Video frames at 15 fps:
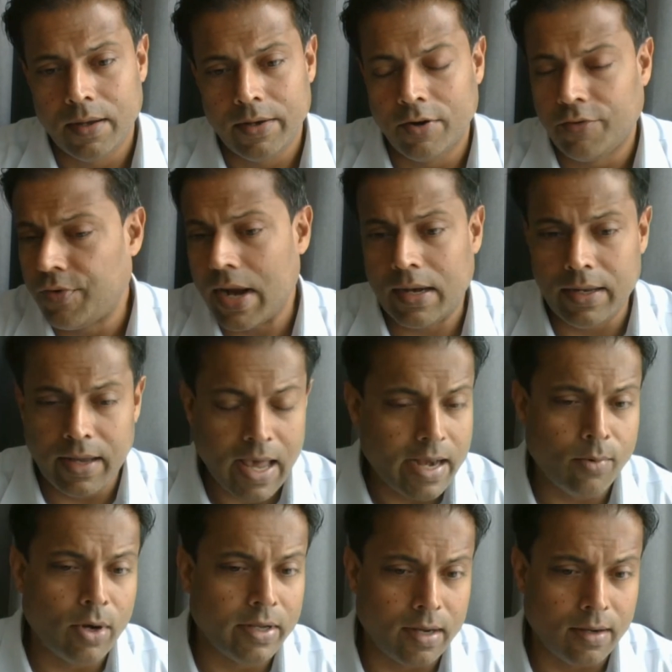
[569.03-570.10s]
You know, frankly,
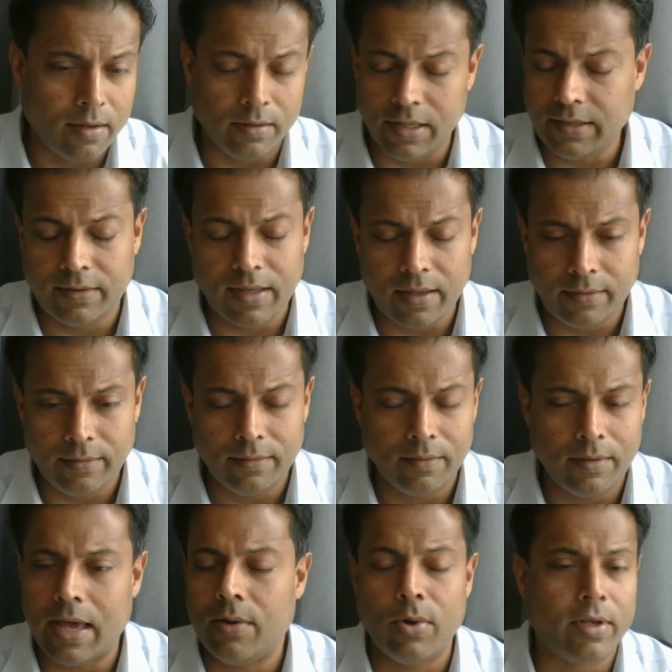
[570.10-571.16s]
anyone can, these days,
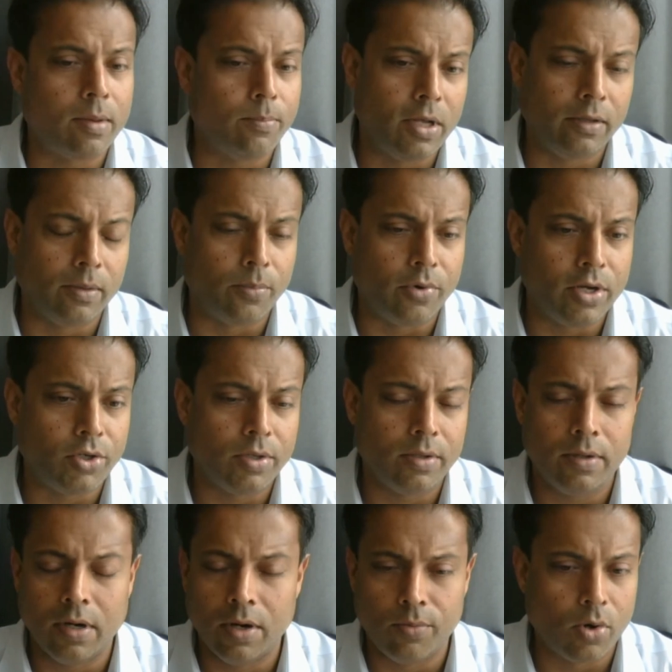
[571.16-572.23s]
anyone can build a bridge,
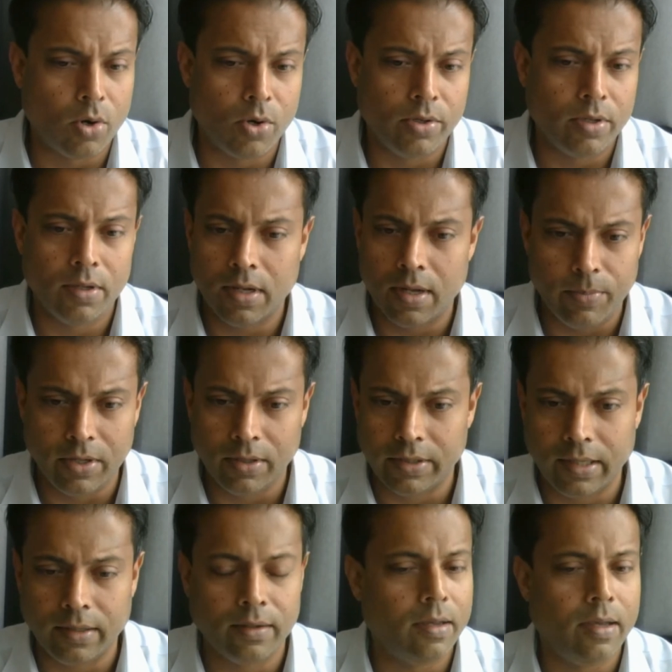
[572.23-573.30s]
a road, a
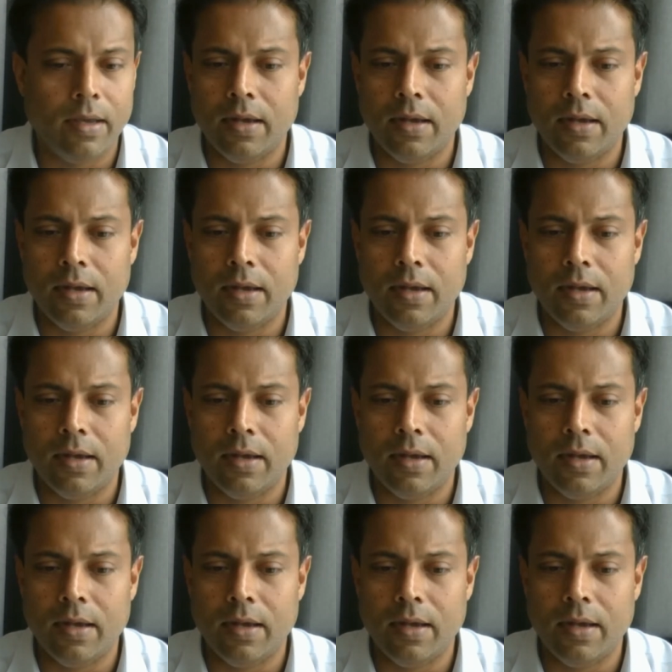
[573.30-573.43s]
building.